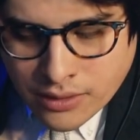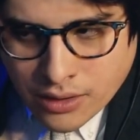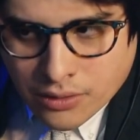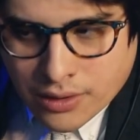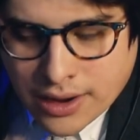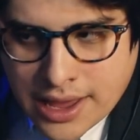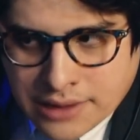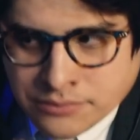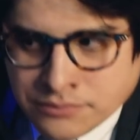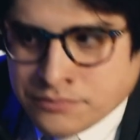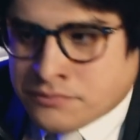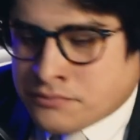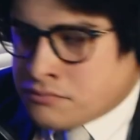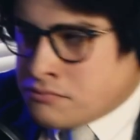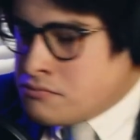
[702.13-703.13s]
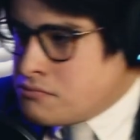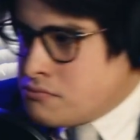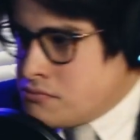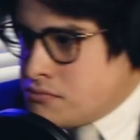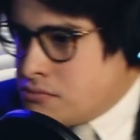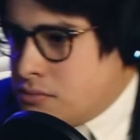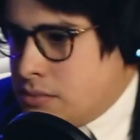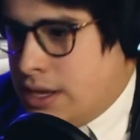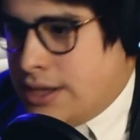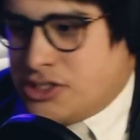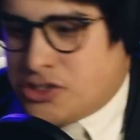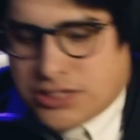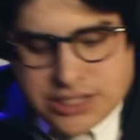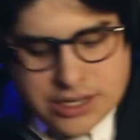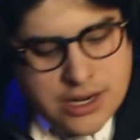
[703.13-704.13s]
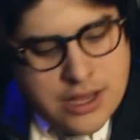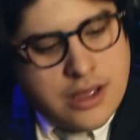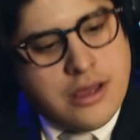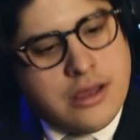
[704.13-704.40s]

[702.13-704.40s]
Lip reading: Okay. Interesting.